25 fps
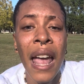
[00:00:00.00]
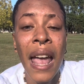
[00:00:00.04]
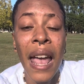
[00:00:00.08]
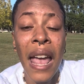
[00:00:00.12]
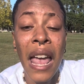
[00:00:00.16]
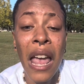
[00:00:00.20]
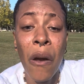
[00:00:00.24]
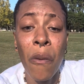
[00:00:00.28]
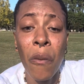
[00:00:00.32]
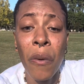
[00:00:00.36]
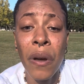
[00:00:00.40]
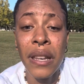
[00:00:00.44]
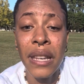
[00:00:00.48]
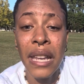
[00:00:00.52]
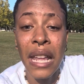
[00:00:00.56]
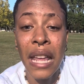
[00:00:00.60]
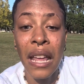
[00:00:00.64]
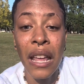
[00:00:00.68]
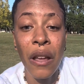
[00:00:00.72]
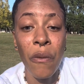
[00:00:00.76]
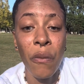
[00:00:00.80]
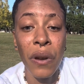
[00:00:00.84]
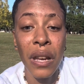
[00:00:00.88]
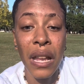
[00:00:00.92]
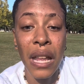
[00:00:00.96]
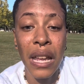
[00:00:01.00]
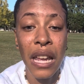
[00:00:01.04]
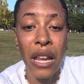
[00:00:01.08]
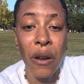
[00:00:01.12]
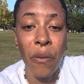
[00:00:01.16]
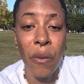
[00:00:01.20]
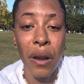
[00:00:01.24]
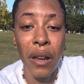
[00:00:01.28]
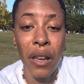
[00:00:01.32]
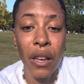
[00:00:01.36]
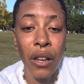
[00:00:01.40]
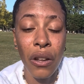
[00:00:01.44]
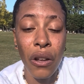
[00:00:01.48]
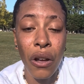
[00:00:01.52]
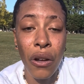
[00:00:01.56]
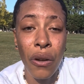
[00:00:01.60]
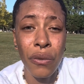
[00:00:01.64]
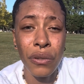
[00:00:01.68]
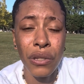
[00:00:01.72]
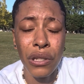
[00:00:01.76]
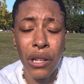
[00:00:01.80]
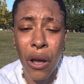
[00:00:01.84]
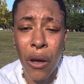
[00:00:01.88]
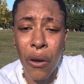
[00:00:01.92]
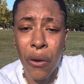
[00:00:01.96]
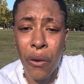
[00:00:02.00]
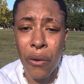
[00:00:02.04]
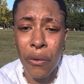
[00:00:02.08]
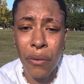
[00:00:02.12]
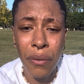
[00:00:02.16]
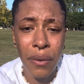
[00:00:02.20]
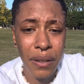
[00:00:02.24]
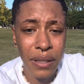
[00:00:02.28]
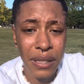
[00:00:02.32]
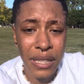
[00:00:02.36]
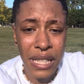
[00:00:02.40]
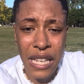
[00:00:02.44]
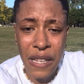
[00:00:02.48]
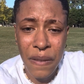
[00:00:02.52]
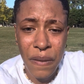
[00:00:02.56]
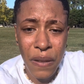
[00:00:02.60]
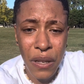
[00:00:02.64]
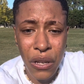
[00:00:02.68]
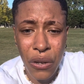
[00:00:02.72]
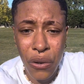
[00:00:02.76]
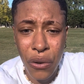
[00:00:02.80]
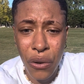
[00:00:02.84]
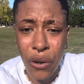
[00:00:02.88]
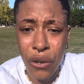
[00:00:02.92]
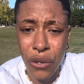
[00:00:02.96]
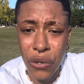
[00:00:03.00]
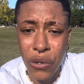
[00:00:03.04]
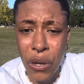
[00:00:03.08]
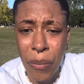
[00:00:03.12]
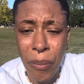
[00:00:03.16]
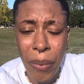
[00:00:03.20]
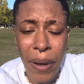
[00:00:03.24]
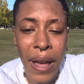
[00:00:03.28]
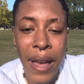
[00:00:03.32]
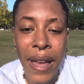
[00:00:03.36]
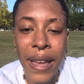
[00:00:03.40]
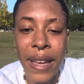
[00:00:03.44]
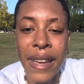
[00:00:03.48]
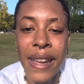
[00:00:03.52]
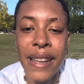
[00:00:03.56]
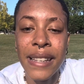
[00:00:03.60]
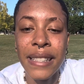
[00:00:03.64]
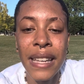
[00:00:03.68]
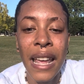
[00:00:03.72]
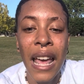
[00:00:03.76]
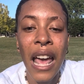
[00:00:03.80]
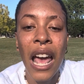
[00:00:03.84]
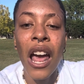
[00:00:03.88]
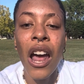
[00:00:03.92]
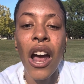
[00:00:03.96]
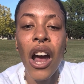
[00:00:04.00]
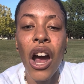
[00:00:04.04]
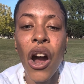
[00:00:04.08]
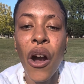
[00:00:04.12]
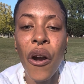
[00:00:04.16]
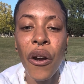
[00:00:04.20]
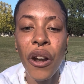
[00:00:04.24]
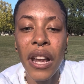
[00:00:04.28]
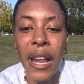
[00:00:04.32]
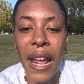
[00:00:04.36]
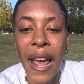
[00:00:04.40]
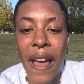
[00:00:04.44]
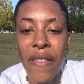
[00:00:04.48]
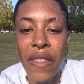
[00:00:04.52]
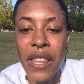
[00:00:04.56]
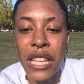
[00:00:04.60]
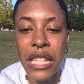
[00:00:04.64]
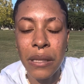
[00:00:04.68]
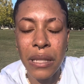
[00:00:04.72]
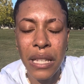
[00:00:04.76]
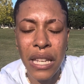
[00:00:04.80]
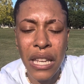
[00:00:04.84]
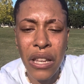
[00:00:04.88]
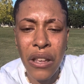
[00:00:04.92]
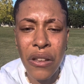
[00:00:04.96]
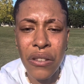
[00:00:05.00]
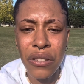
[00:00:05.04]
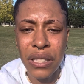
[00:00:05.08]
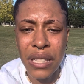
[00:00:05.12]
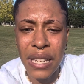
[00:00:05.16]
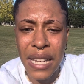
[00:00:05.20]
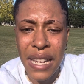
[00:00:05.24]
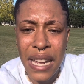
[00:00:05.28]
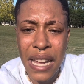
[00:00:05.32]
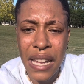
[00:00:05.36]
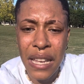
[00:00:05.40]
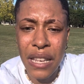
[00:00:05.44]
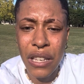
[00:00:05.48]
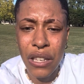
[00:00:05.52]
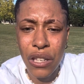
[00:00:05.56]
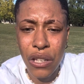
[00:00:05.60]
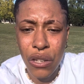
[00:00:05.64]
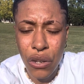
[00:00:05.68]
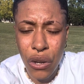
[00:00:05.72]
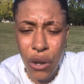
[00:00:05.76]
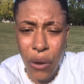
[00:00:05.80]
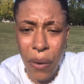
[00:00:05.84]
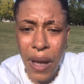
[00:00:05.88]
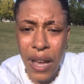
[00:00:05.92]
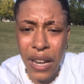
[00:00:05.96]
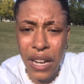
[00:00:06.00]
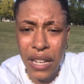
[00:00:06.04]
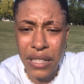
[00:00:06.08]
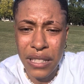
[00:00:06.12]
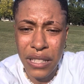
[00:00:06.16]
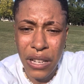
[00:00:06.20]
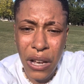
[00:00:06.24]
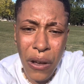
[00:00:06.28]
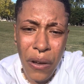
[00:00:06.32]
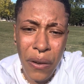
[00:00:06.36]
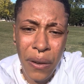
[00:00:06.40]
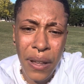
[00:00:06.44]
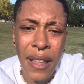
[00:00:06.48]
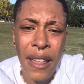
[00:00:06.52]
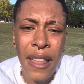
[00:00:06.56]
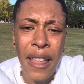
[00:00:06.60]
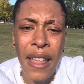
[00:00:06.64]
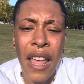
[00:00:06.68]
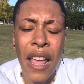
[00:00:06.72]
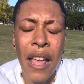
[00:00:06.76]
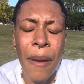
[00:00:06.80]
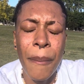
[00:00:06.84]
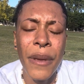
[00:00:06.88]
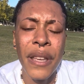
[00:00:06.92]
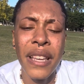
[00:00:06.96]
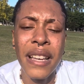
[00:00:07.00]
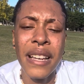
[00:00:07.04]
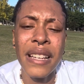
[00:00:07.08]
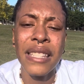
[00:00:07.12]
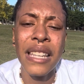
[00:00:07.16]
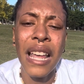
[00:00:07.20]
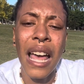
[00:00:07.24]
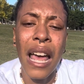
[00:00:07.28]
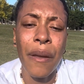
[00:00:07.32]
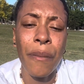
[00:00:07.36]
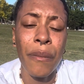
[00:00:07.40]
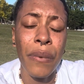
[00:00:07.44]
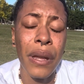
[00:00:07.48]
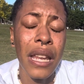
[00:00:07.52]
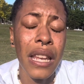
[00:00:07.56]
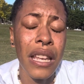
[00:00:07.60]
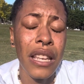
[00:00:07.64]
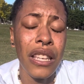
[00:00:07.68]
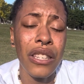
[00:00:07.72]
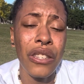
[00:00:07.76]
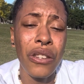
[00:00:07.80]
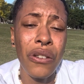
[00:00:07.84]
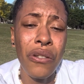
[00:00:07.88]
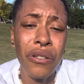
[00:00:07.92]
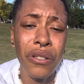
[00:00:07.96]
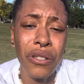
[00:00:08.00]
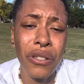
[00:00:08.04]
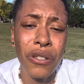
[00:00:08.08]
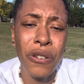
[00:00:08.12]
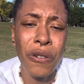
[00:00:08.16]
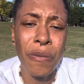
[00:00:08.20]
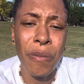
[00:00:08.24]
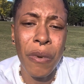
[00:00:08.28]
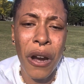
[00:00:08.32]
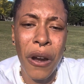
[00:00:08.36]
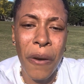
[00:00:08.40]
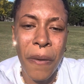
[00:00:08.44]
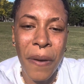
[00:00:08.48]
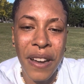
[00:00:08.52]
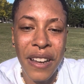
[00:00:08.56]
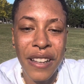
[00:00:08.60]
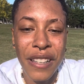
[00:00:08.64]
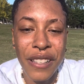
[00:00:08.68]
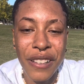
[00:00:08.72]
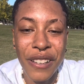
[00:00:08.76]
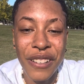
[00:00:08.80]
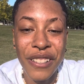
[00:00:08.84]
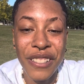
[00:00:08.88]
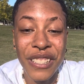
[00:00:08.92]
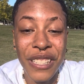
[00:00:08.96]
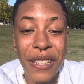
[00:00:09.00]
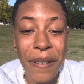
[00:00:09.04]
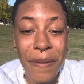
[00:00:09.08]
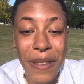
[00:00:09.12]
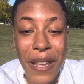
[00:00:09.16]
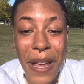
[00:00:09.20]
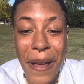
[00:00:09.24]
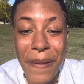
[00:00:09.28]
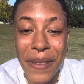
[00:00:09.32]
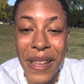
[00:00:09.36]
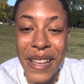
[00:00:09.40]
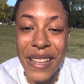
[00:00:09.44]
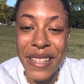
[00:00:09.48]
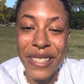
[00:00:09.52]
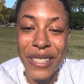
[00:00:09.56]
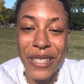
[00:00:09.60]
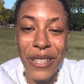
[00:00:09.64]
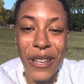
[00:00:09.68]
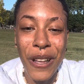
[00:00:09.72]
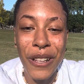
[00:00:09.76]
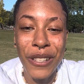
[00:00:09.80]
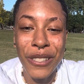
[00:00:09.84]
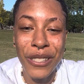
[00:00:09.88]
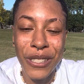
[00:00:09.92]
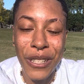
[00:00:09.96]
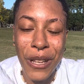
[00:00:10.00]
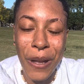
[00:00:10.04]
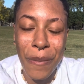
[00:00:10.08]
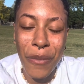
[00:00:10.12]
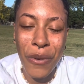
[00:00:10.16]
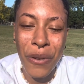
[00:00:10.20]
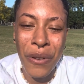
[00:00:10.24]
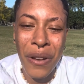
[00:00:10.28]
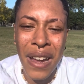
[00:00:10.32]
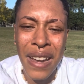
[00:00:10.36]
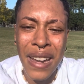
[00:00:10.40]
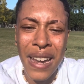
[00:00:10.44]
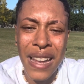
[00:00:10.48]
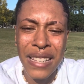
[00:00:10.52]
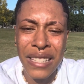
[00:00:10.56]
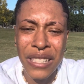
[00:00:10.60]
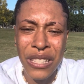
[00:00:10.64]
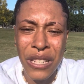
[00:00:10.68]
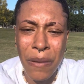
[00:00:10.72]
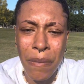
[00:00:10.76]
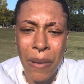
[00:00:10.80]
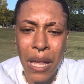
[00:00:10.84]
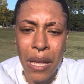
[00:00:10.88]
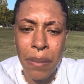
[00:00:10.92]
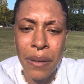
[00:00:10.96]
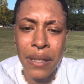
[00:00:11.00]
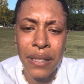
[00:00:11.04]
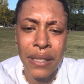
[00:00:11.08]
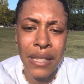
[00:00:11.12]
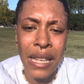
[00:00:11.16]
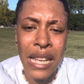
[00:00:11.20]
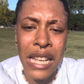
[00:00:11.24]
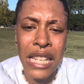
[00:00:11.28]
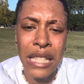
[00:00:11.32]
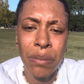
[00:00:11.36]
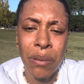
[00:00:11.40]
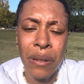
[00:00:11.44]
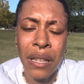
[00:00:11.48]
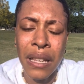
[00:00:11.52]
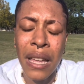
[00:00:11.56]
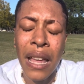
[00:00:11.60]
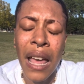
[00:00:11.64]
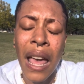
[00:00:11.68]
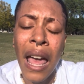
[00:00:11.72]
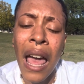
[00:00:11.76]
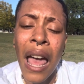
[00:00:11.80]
and one day when I get ready to go talk on TV or do a podcast, I already have the skills and know how to talk, because I did YouTube already. So sometimes I still stumble and I still make mistakes, but